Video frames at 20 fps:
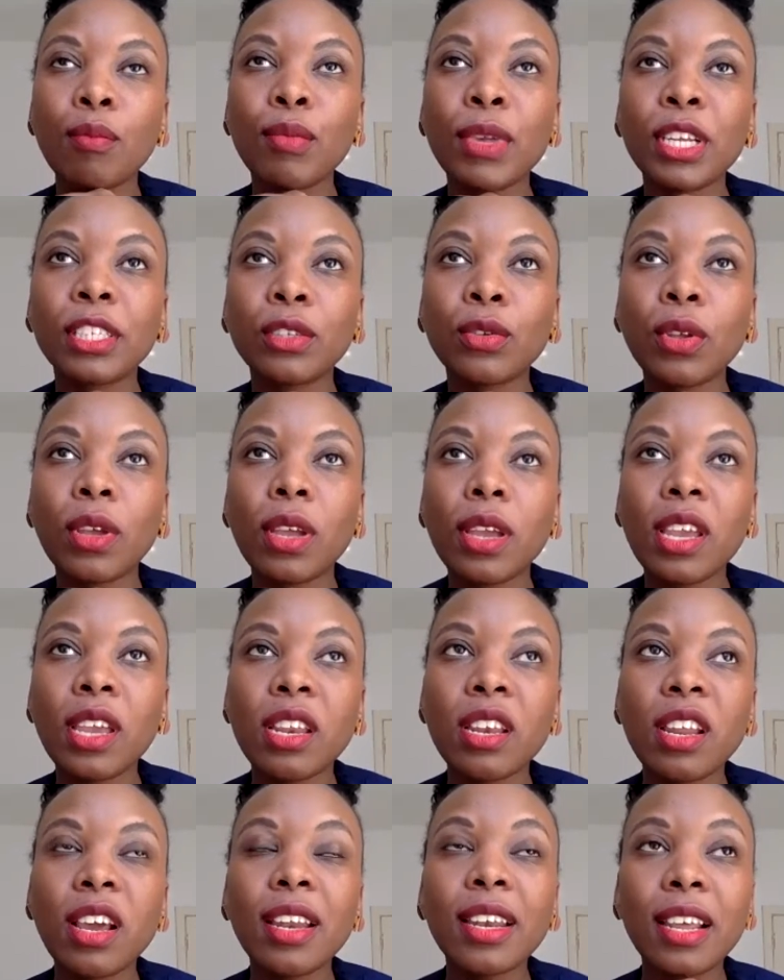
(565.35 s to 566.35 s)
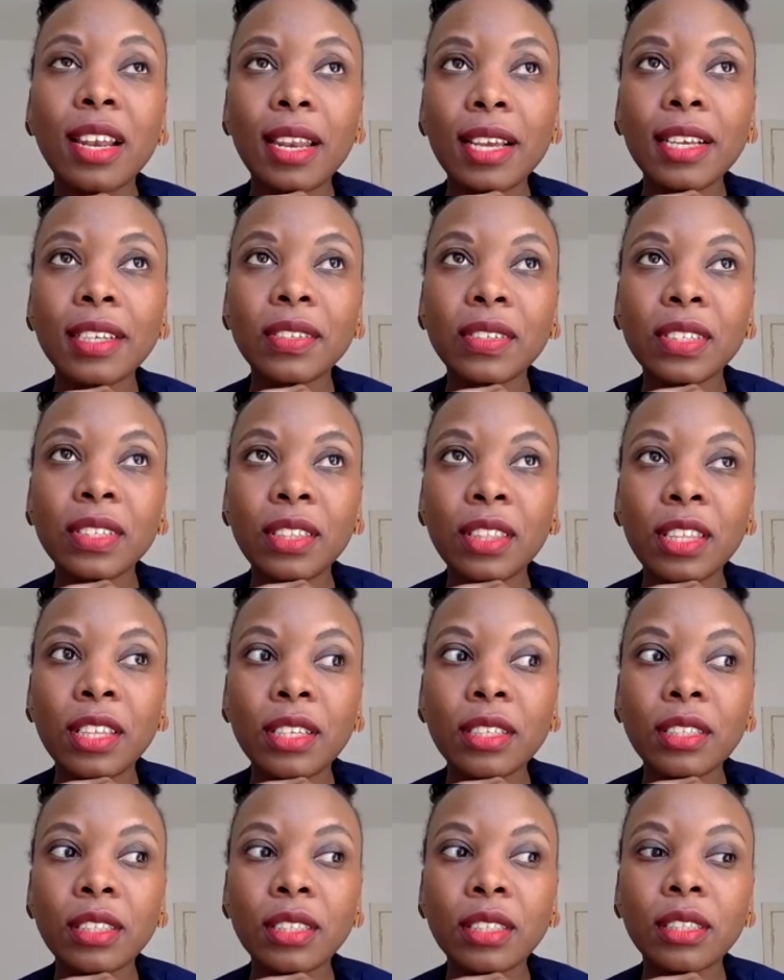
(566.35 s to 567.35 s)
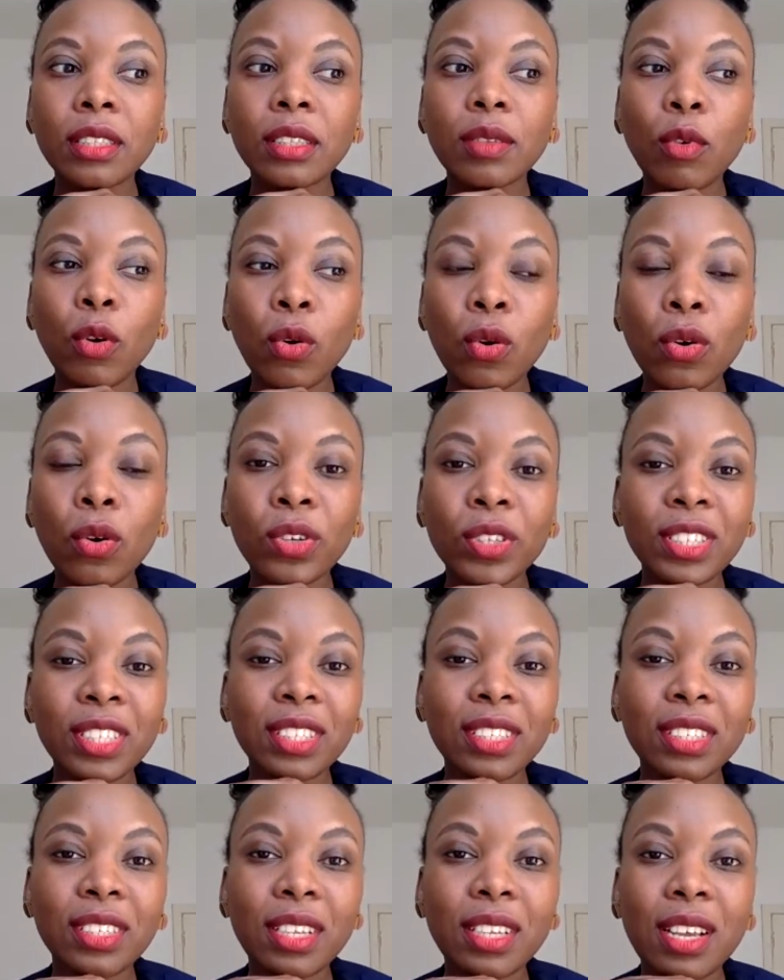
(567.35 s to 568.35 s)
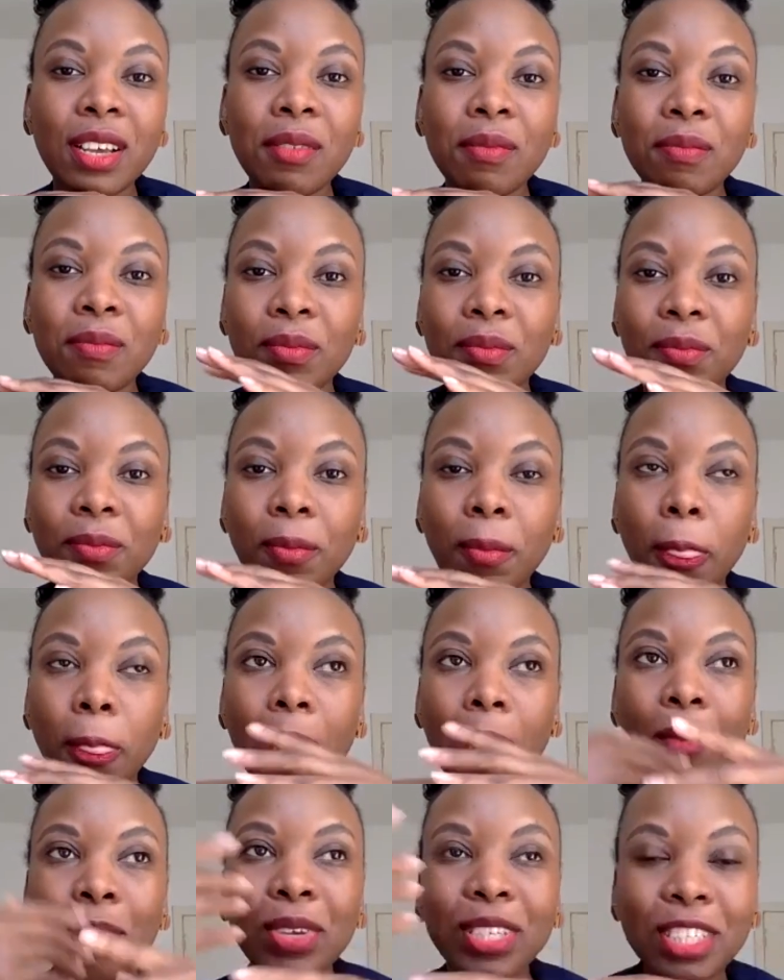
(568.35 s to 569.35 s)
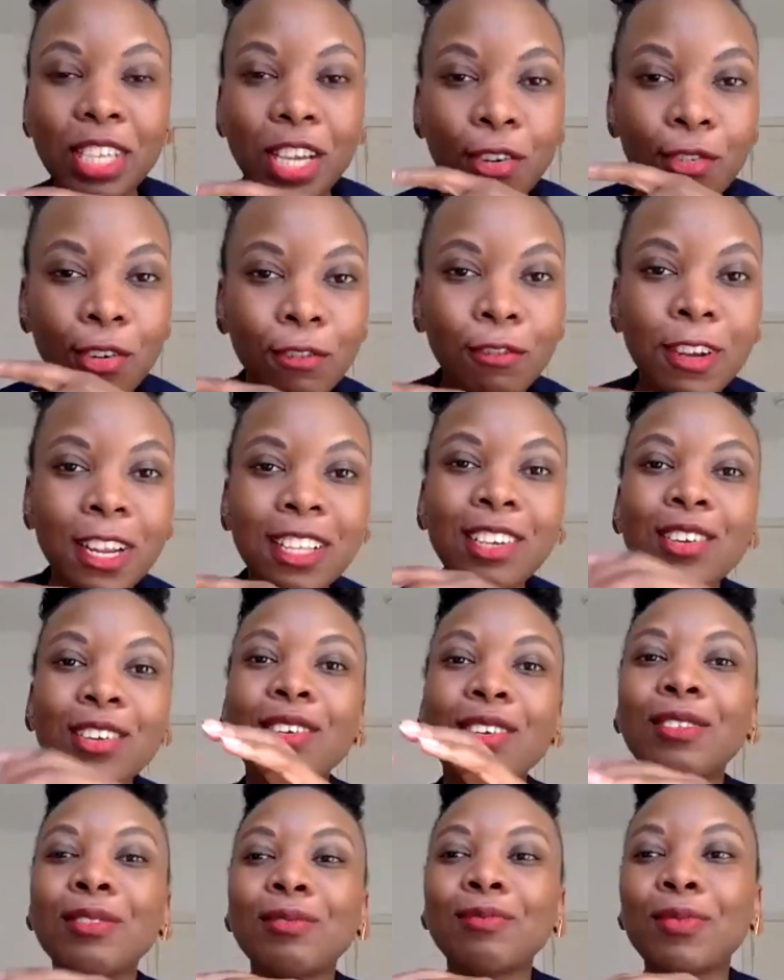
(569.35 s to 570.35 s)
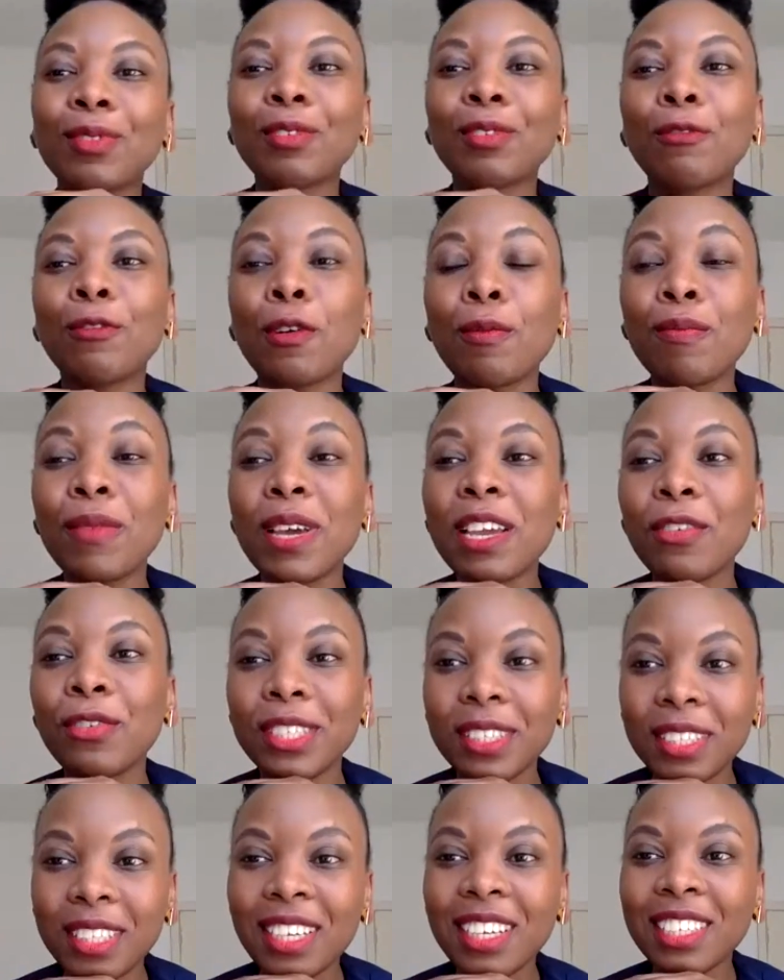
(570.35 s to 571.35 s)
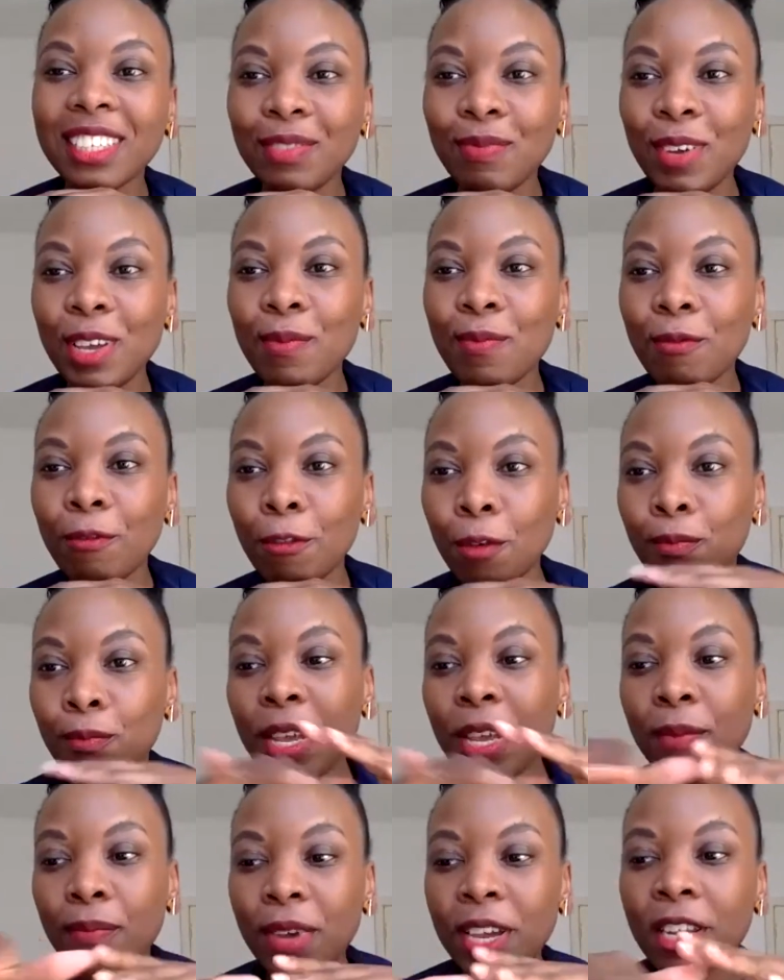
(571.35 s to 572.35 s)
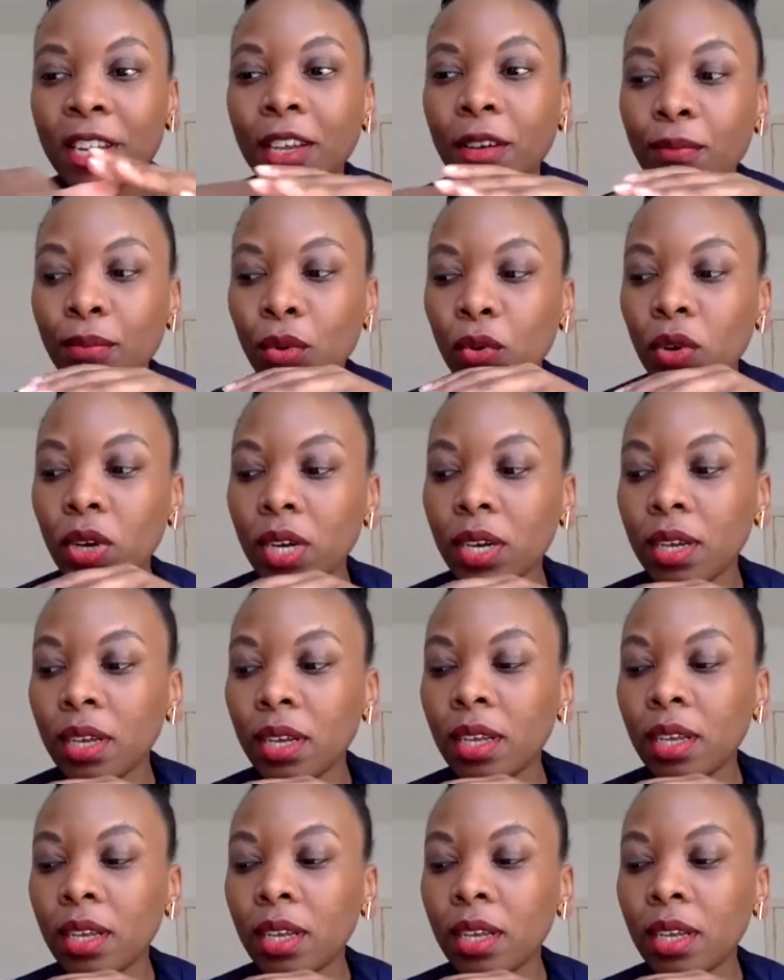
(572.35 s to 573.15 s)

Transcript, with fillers: But in analyzing these codes, um, I'm basically referring on um, from my research, my, from my mining book,